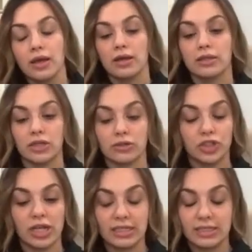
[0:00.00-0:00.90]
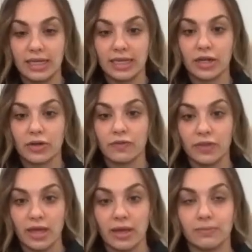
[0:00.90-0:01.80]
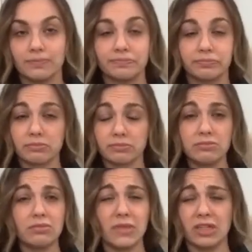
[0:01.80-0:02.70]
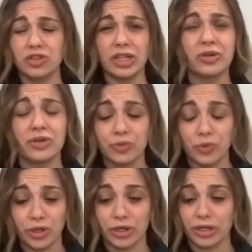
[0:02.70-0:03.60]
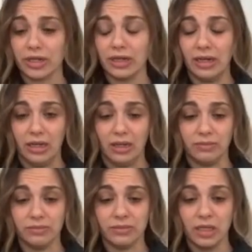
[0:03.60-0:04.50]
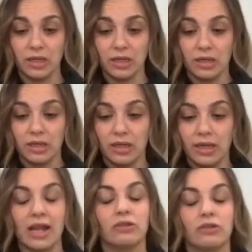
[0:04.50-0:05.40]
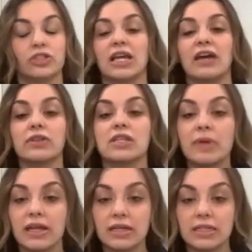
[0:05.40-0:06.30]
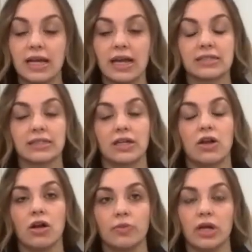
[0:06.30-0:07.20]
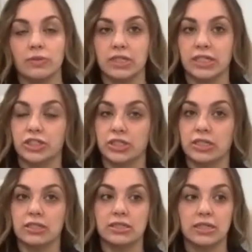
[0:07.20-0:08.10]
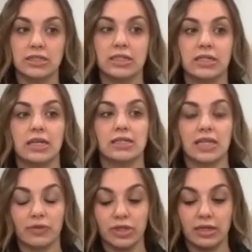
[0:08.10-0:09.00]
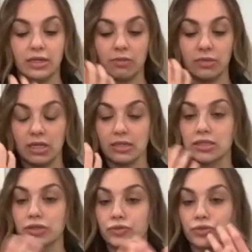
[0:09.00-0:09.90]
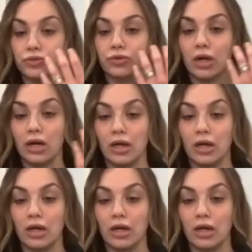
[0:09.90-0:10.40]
So I was trying to take care of them. I was trying to go to work, and I was just having these panic attacks, like heart palpitations, dizziness. I would get numbness through